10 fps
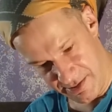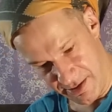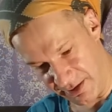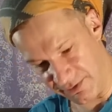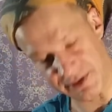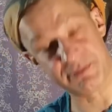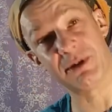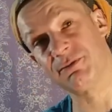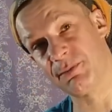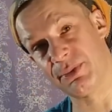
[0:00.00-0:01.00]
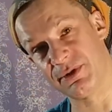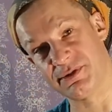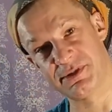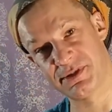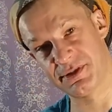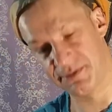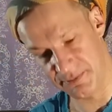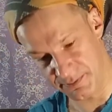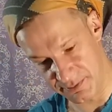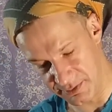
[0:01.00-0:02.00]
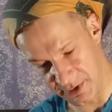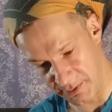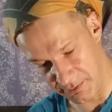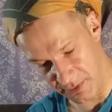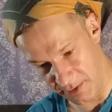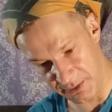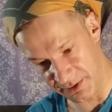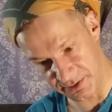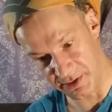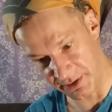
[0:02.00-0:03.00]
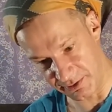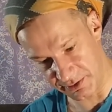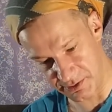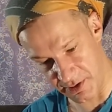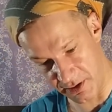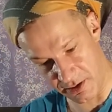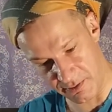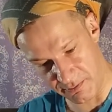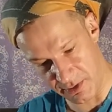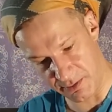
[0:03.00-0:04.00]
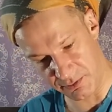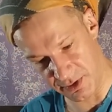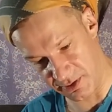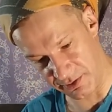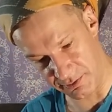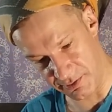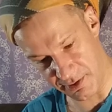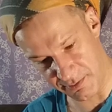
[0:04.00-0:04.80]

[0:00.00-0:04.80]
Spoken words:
And if this balloon bursts, I'm literally gonna cry. I'm telling you,